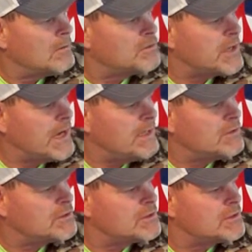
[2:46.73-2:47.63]

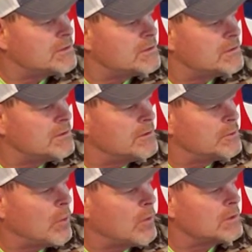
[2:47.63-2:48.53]
changed the
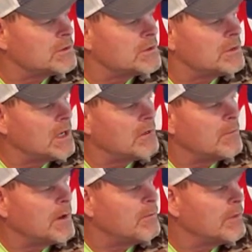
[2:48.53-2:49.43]
torsion on
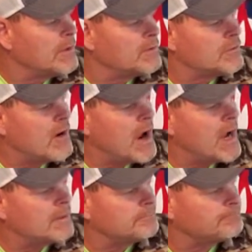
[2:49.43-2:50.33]
my rear
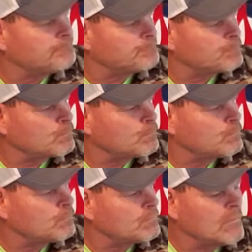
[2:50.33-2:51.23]
track,
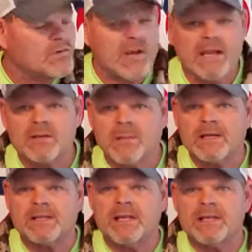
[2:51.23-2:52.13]
changed my
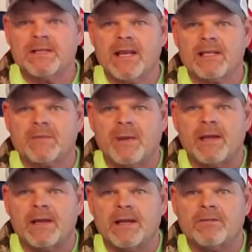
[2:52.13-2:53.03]
ski stance,
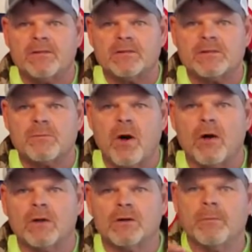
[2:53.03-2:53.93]
made it even
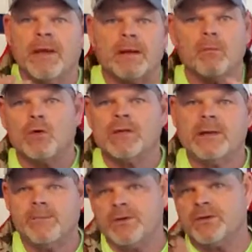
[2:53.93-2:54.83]
smaller to make it more
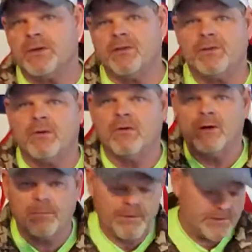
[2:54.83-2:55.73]
tippy so you can throw it
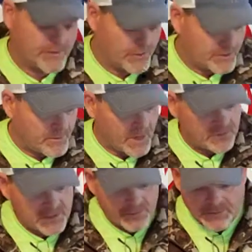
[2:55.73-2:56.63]
up easier in the
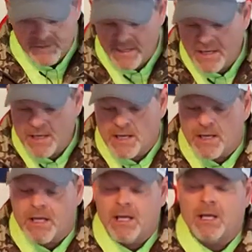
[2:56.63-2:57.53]
mountains anyway.
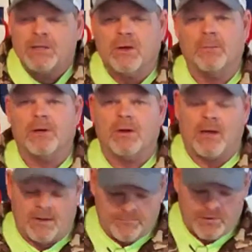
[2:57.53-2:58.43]
So I'm going to go
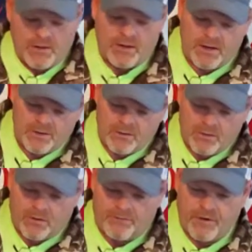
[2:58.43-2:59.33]
out. So I thought I'd do a
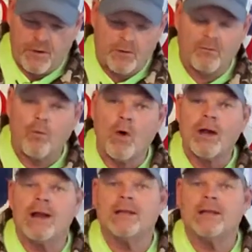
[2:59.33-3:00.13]
quick video of what I